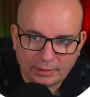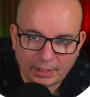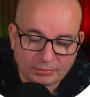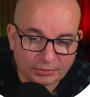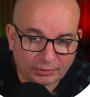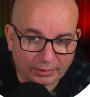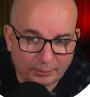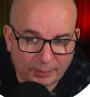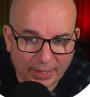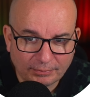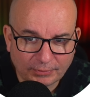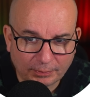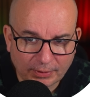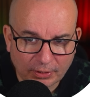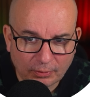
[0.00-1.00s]
Next, we've got the
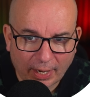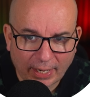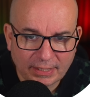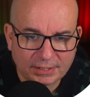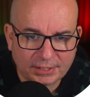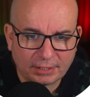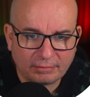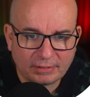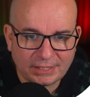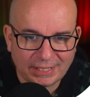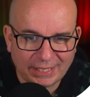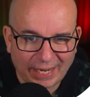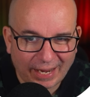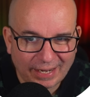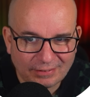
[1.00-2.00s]
BMW 8 Series,
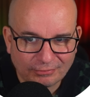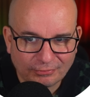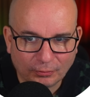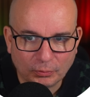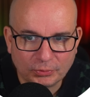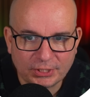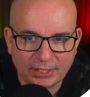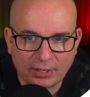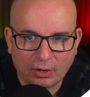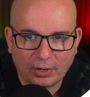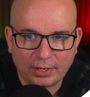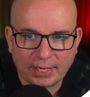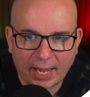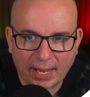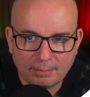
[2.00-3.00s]
the
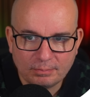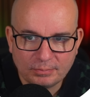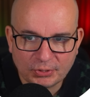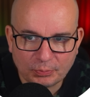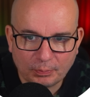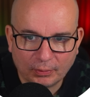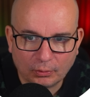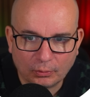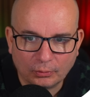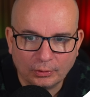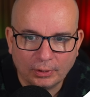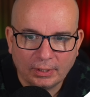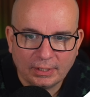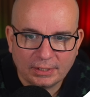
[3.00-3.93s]
840i M Sport,